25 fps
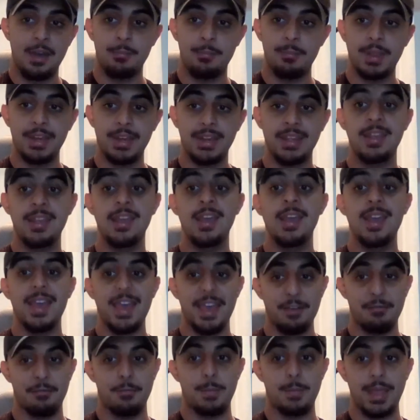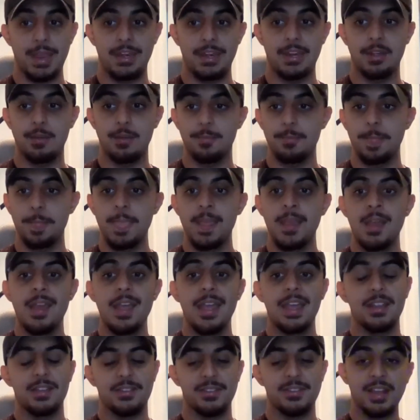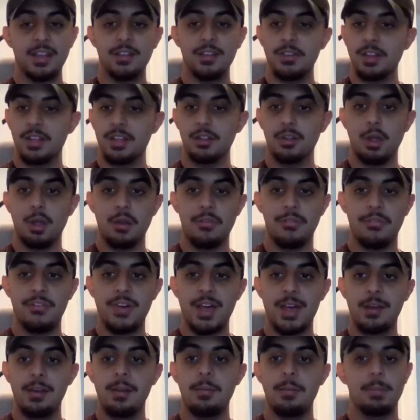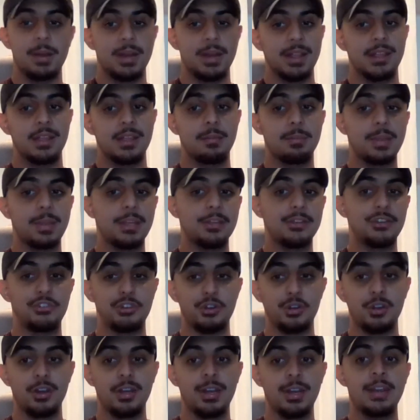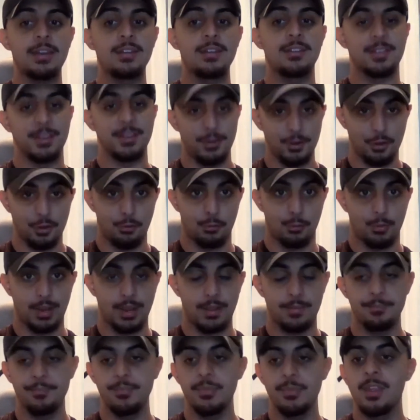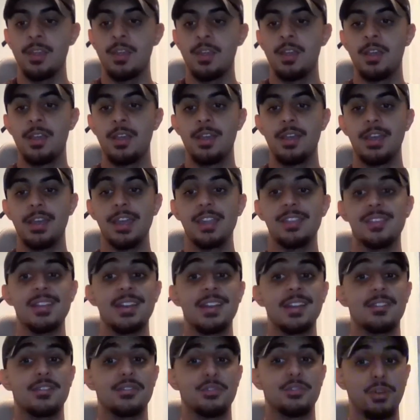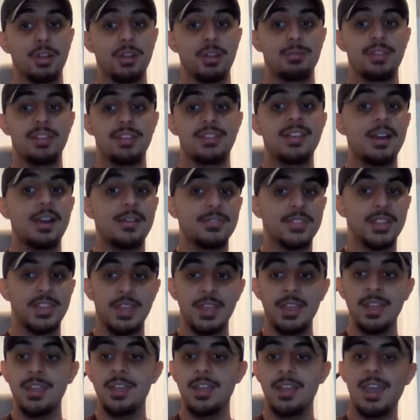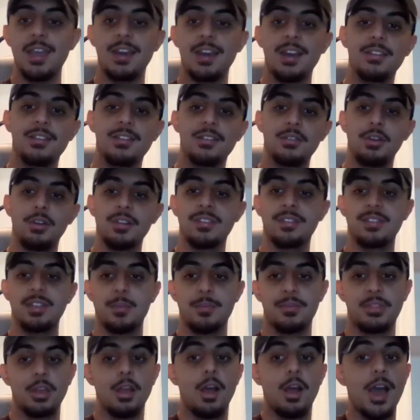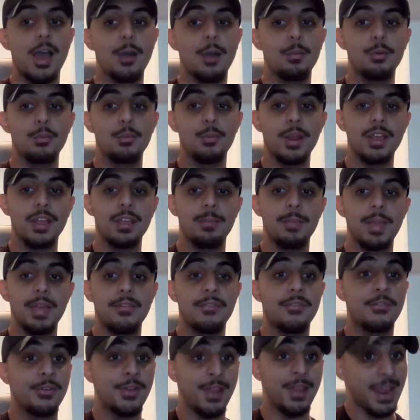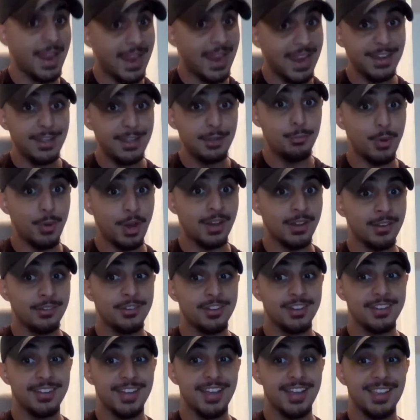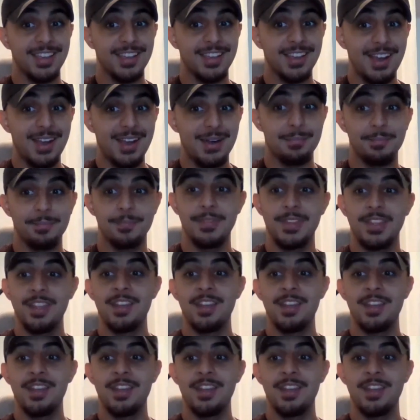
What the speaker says: many have made it. It sounds like a lot of fun, but it can be a journey to nowhere. It's an extremely tough gig, and it's not something I would recommend for anyone to take up.